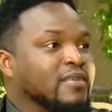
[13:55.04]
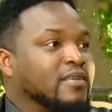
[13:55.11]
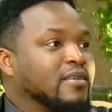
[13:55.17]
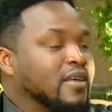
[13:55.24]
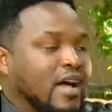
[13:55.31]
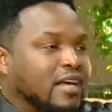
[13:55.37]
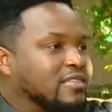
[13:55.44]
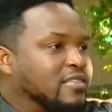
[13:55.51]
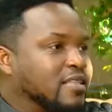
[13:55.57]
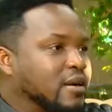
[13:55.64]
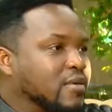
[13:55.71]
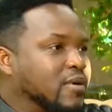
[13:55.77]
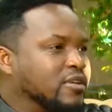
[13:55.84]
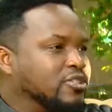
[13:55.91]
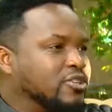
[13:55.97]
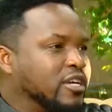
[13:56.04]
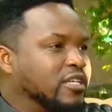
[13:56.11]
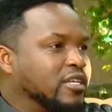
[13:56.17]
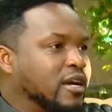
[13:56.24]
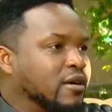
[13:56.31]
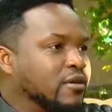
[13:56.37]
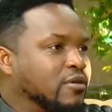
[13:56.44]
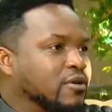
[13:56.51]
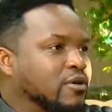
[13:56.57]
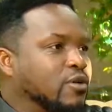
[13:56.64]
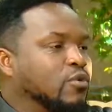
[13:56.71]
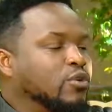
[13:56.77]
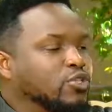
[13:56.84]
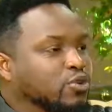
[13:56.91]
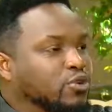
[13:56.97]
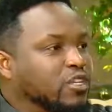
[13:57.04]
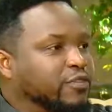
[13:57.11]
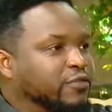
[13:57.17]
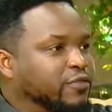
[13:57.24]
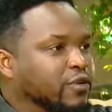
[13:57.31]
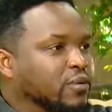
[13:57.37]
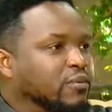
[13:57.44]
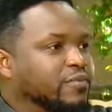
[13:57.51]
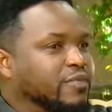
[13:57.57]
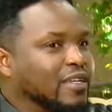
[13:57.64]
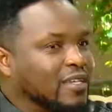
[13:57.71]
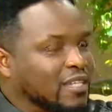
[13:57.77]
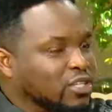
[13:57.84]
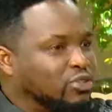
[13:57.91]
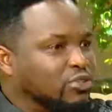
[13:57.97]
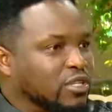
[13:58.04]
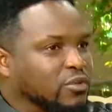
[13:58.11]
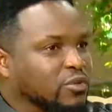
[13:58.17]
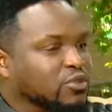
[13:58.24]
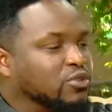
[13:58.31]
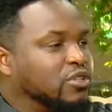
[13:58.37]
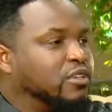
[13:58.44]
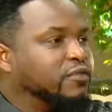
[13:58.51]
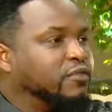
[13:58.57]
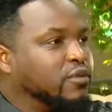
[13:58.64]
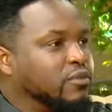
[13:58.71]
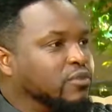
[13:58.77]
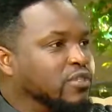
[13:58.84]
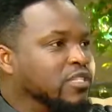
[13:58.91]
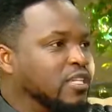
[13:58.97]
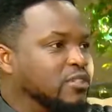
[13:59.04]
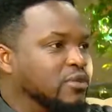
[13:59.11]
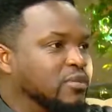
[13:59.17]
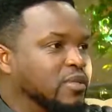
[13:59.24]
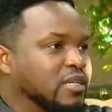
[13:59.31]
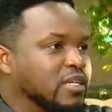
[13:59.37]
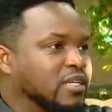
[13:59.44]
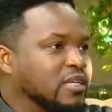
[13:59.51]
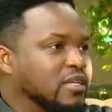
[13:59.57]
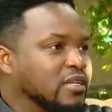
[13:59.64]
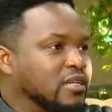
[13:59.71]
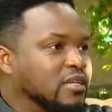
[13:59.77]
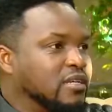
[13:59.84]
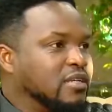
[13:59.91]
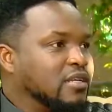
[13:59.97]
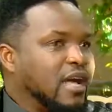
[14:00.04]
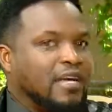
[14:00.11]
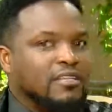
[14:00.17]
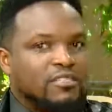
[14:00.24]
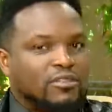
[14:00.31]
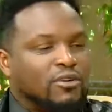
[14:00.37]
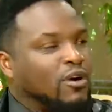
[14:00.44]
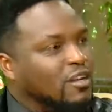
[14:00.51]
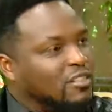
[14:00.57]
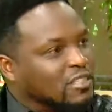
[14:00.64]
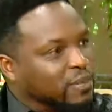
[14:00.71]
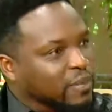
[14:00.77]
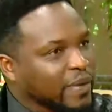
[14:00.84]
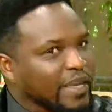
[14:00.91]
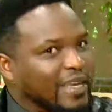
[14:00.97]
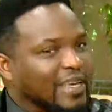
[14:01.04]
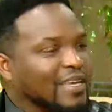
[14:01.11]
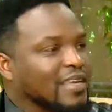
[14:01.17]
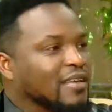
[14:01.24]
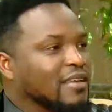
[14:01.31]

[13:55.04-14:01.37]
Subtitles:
has the award right now. We took it from Rita Dominic. I saw her speak